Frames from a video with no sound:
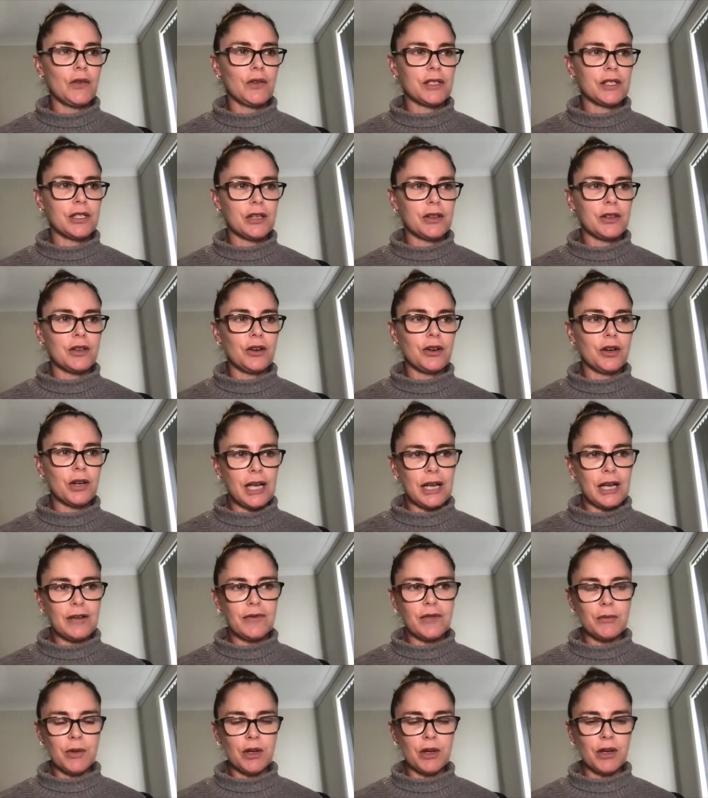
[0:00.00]
So they've got to have
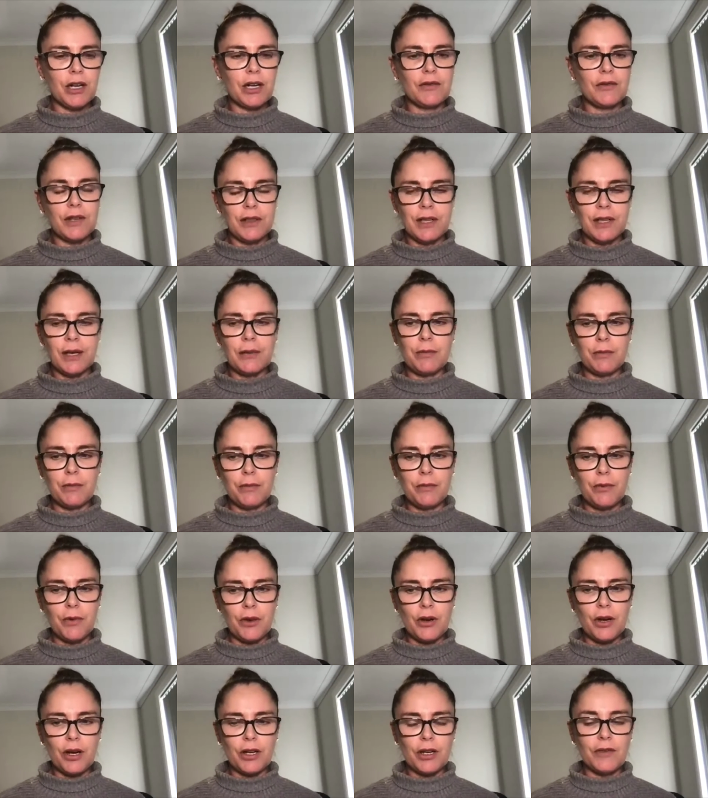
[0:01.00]
them kind of in
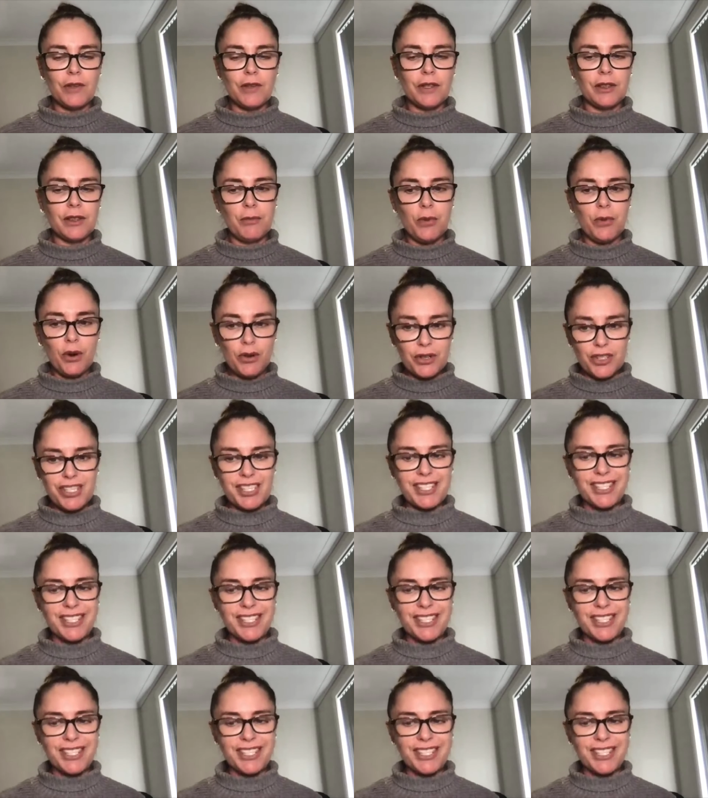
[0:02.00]
the box,